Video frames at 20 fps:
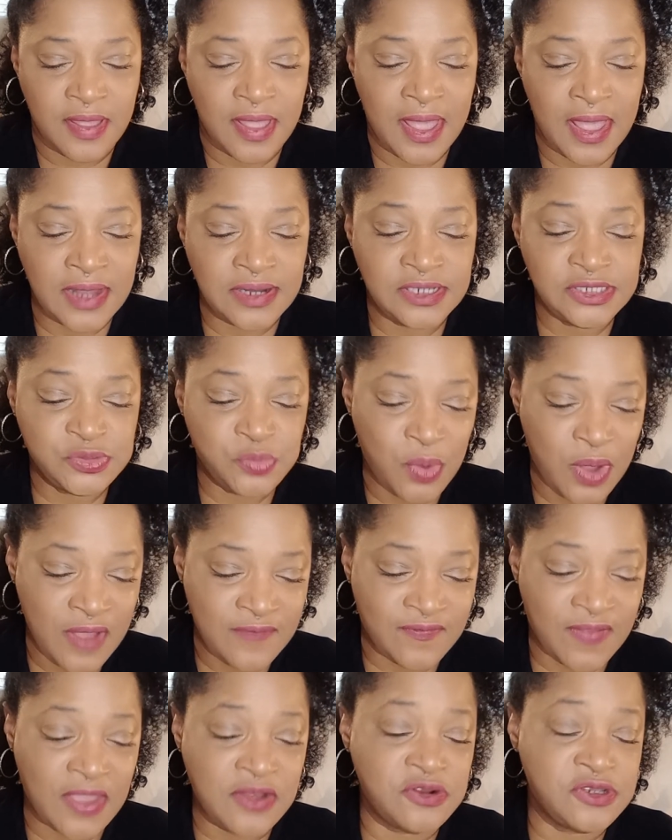and his wife
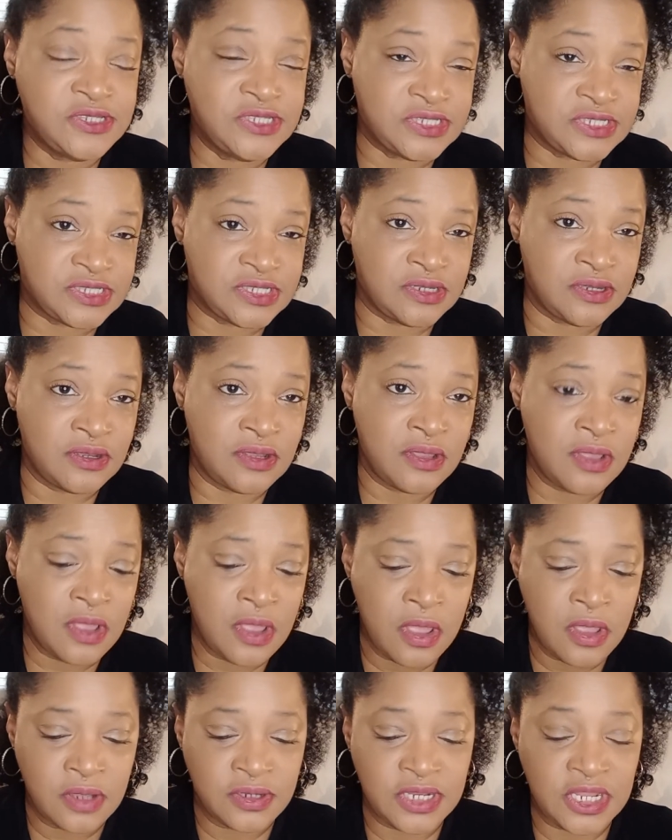and her sister
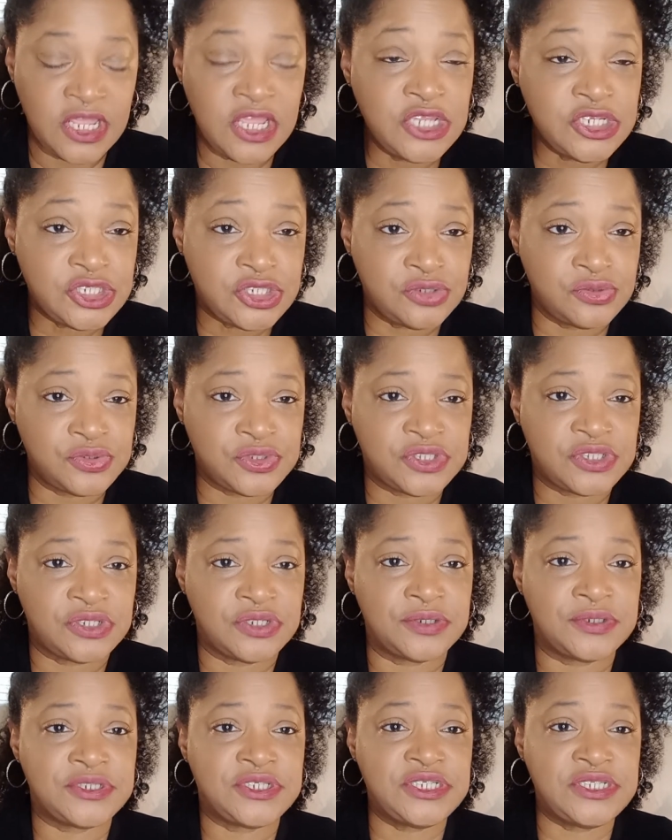the issues
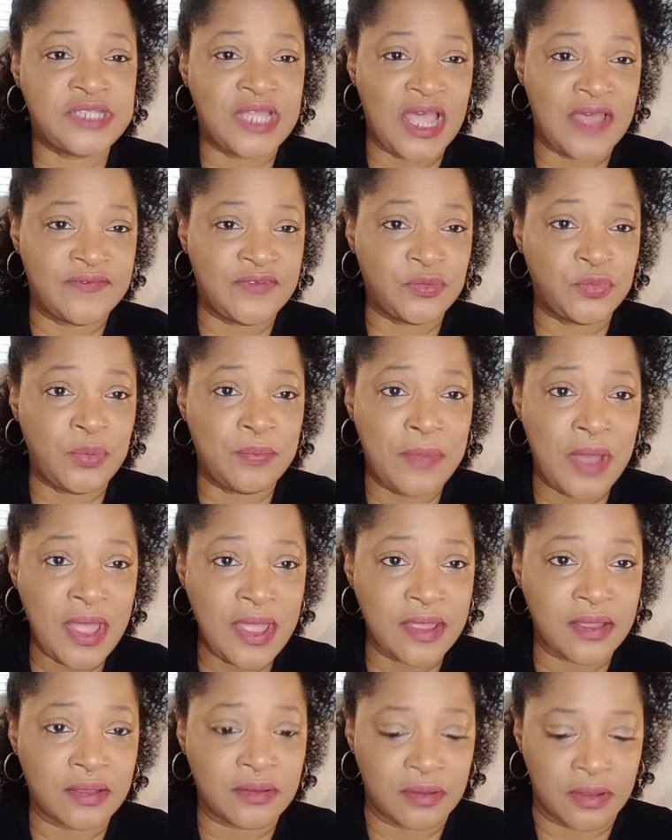she's having with
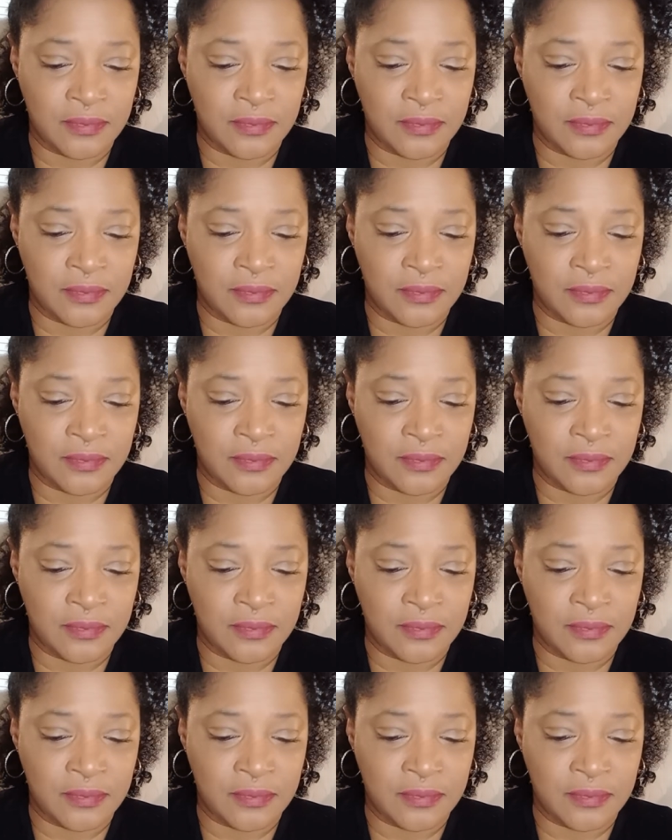Mike,